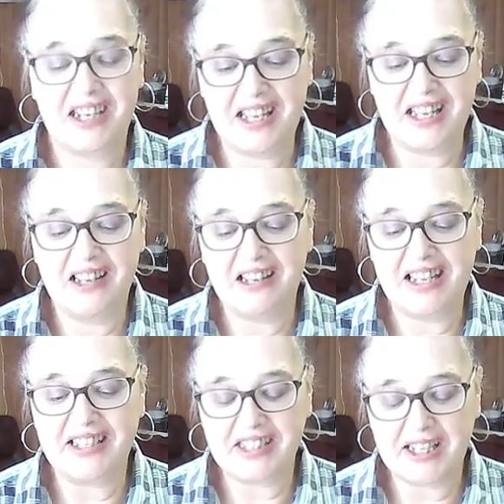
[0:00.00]
here.
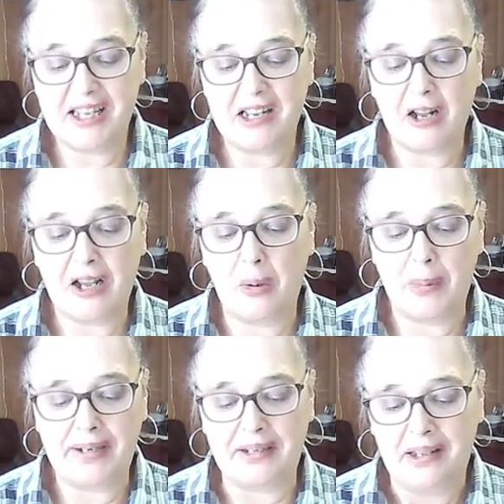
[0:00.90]
Let's get
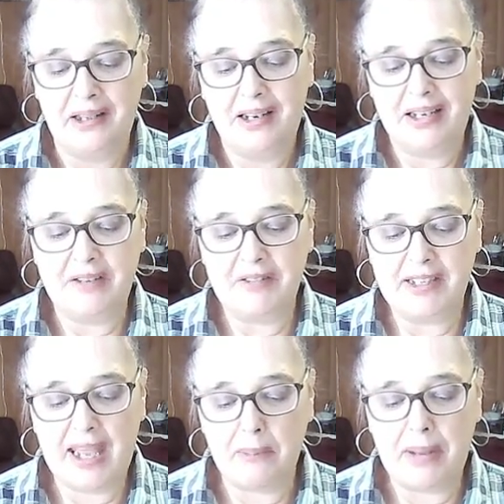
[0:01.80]
going. Leaving
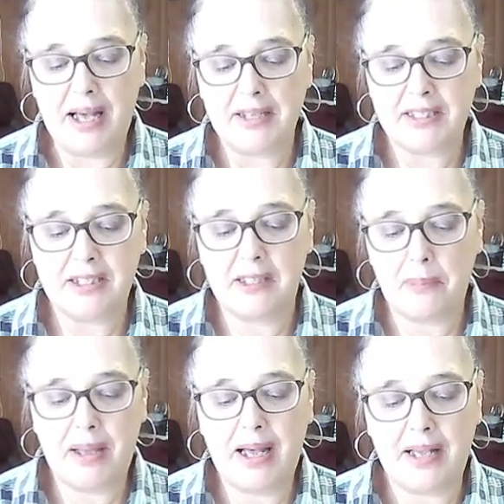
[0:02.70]
that past in the
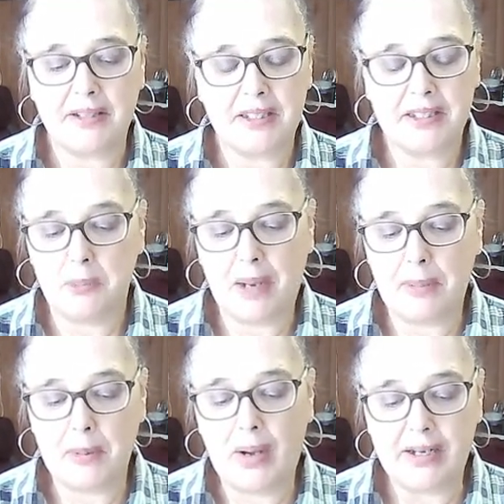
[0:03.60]
past. You may
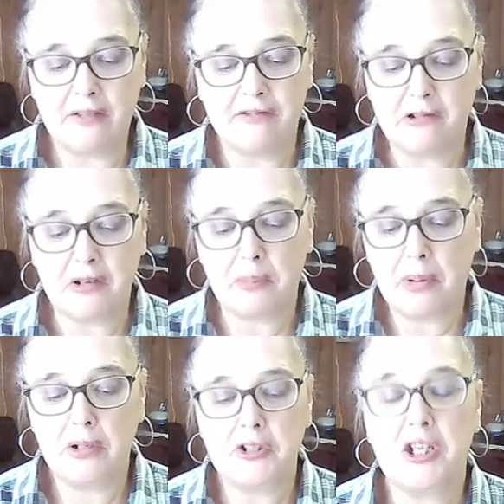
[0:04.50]
be waiting for an
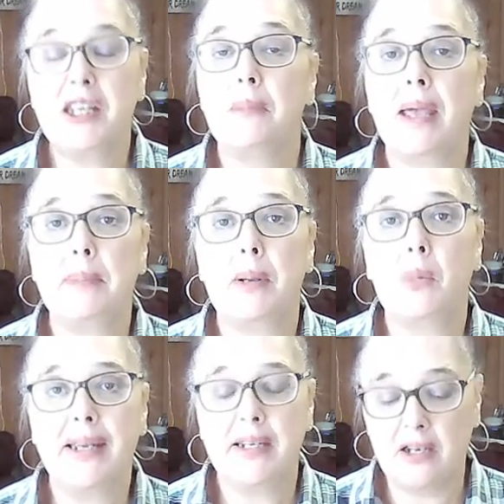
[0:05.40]
apology. You may be
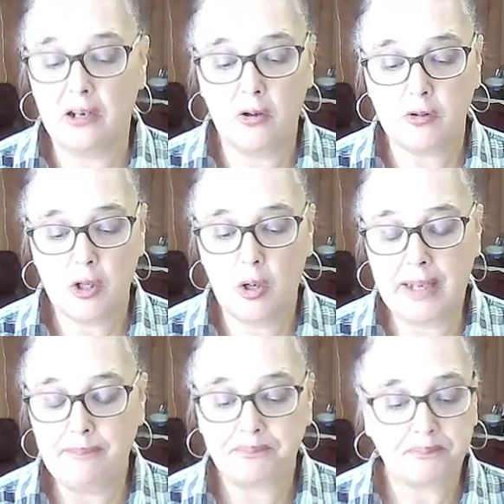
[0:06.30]
waiting a long
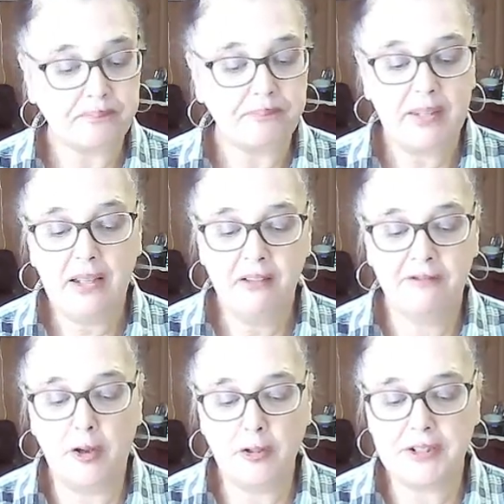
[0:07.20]
time.
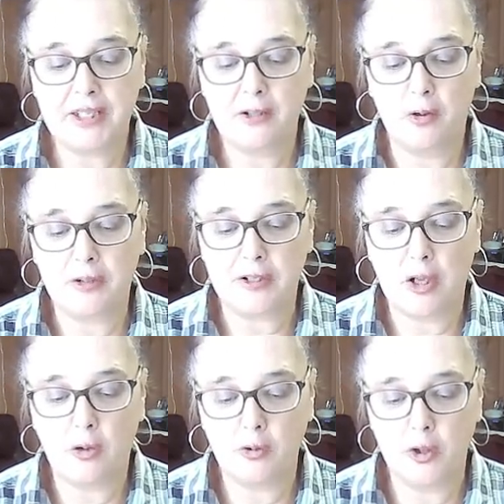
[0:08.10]
Focusing on this
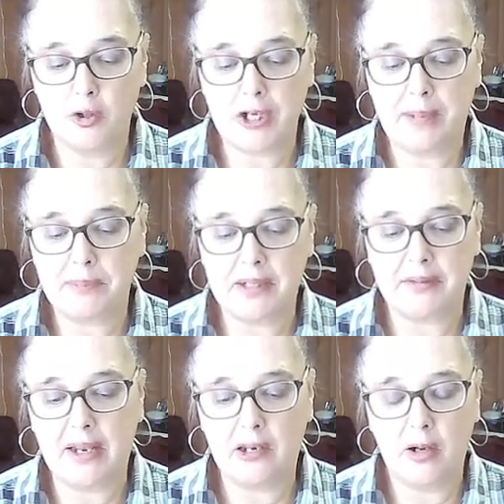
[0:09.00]
whole new chapter
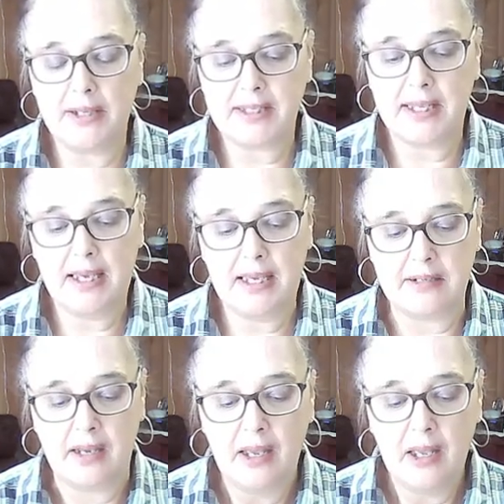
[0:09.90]
that lies
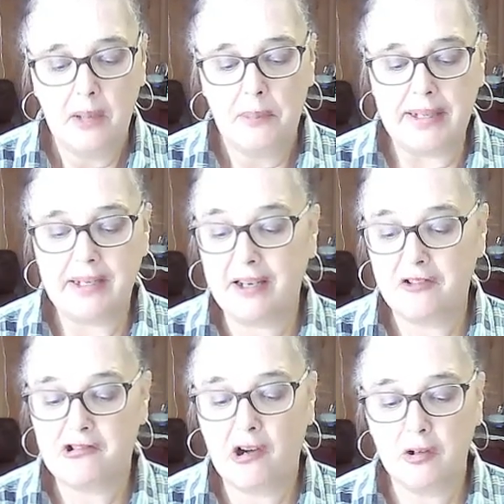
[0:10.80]
ahead. Being in
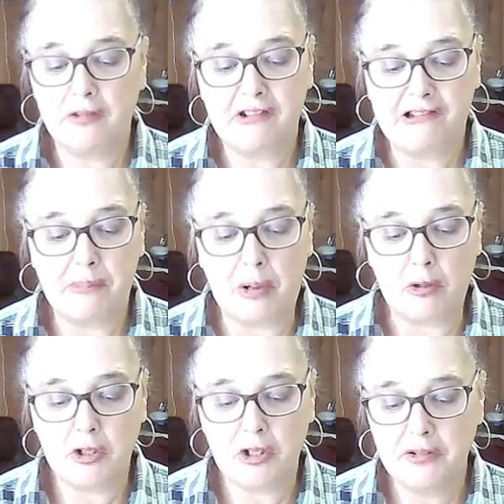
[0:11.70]
control of your
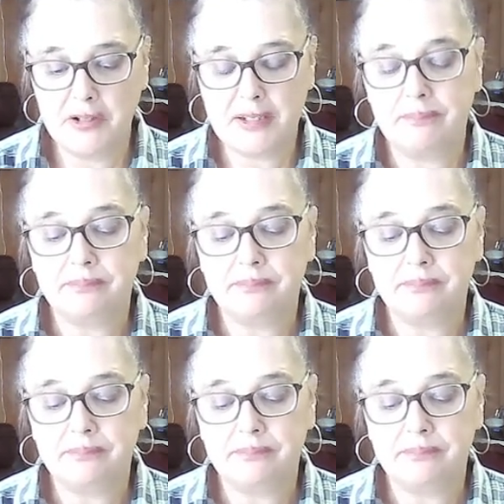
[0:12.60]
emotions